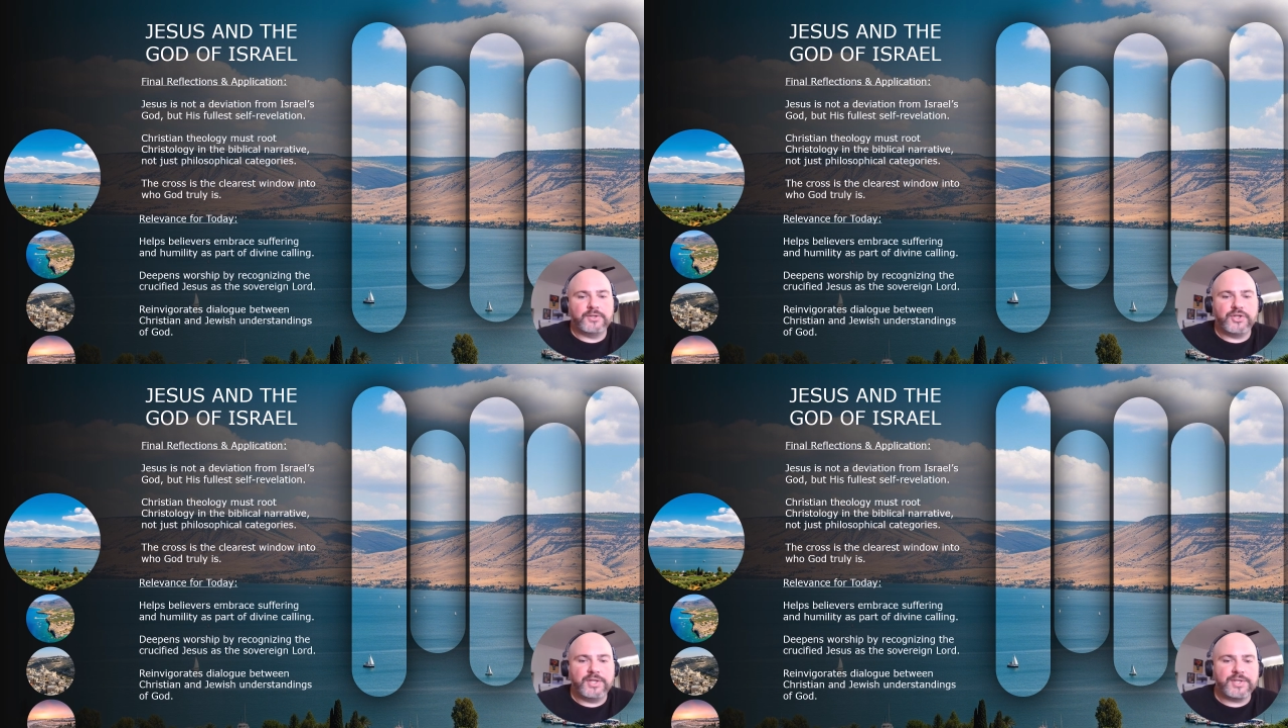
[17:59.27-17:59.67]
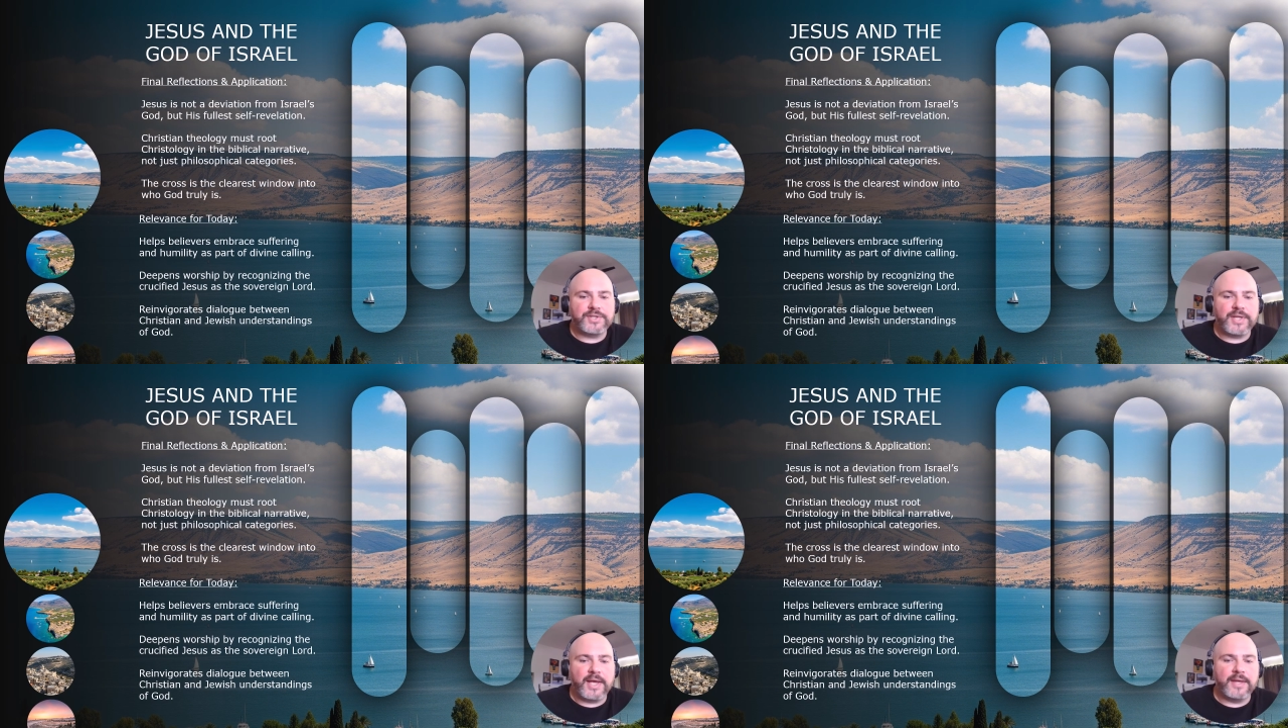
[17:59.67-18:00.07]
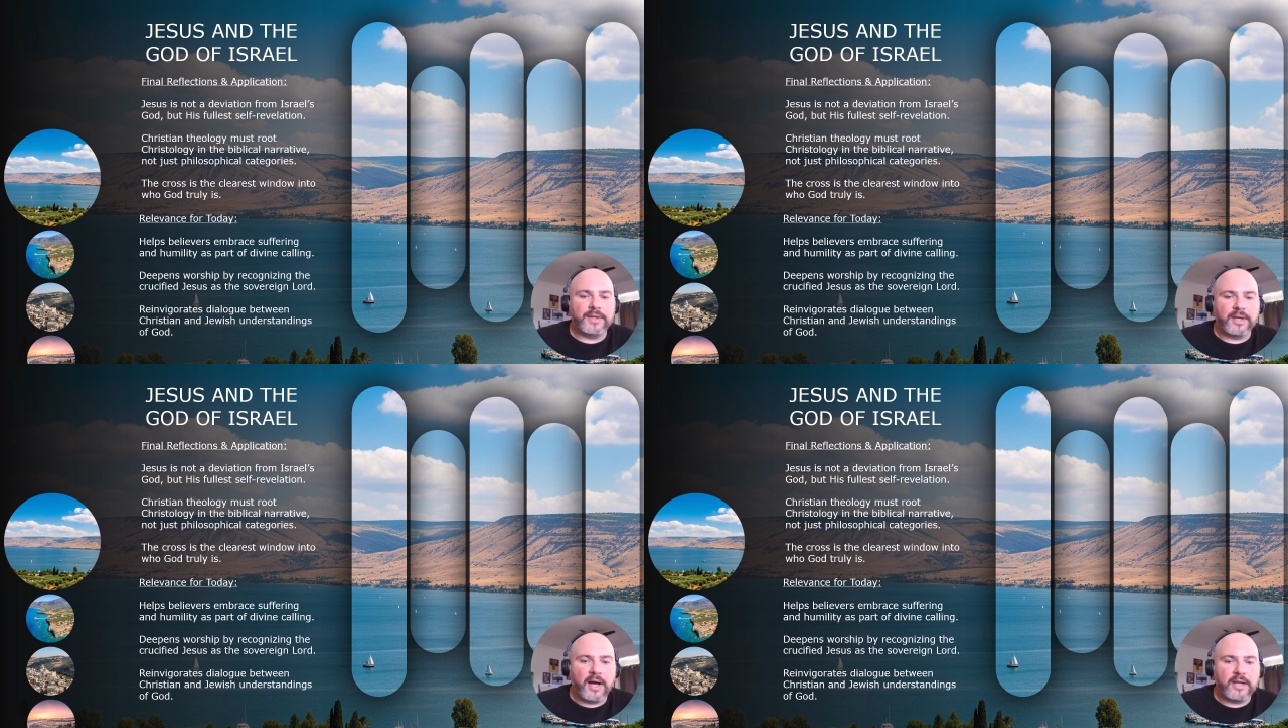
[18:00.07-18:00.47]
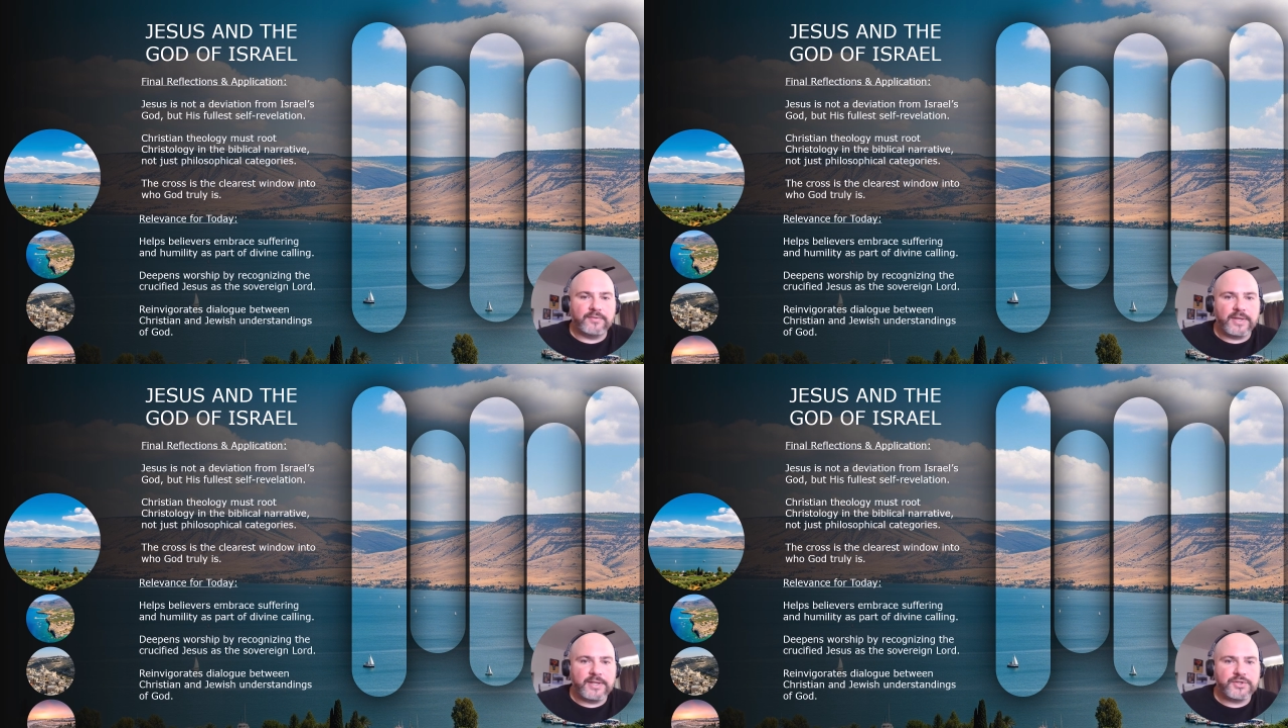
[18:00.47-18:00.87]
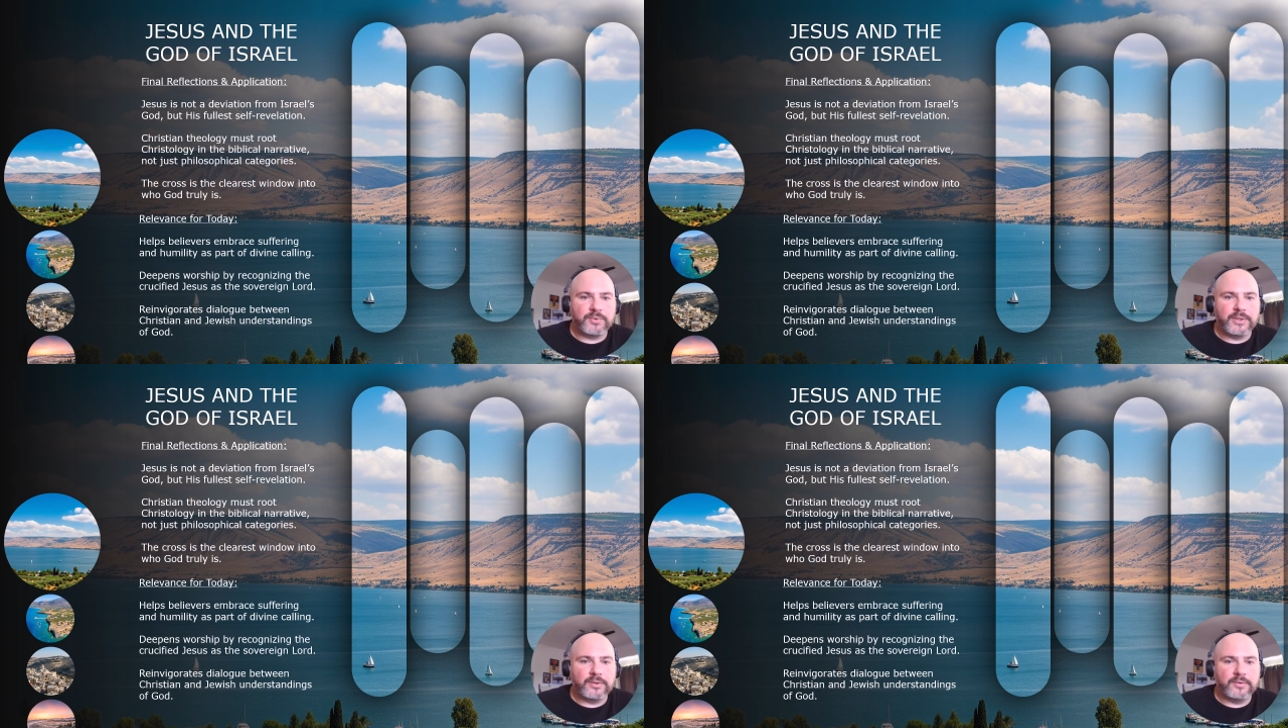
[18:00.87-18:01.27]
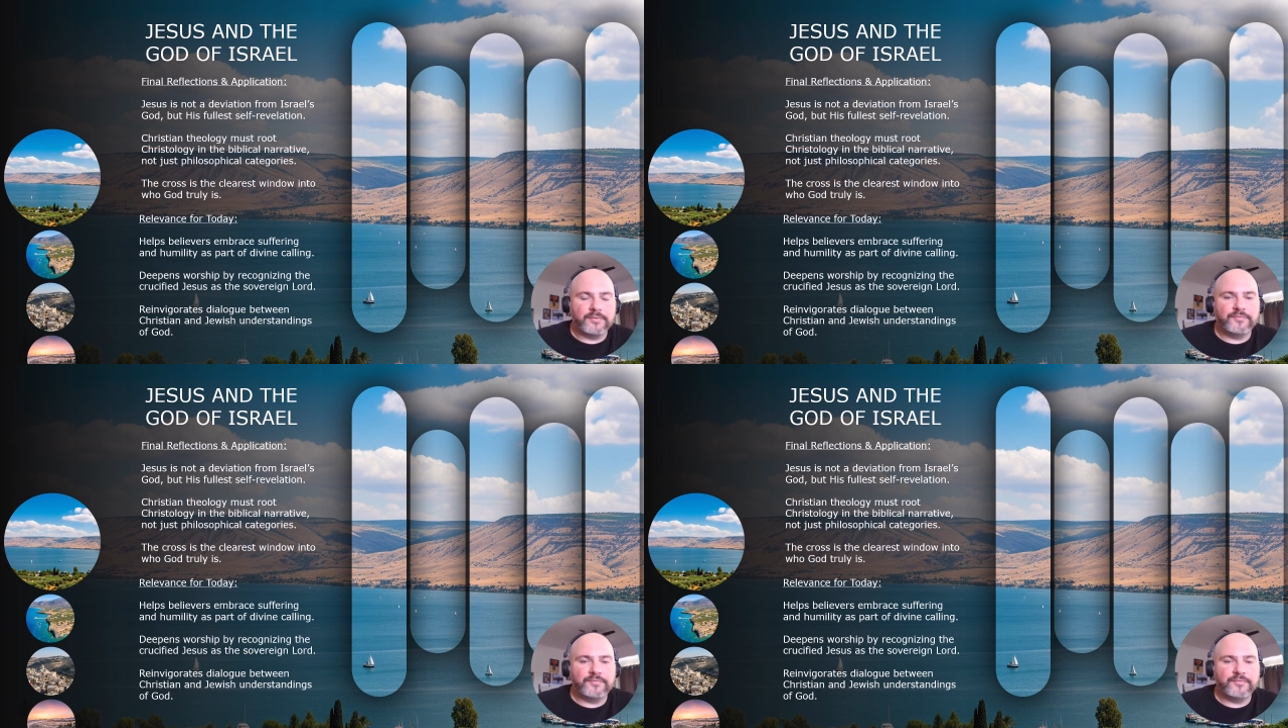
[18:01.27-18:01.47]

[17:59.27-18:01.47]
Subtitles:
Jesus and the God of Israel,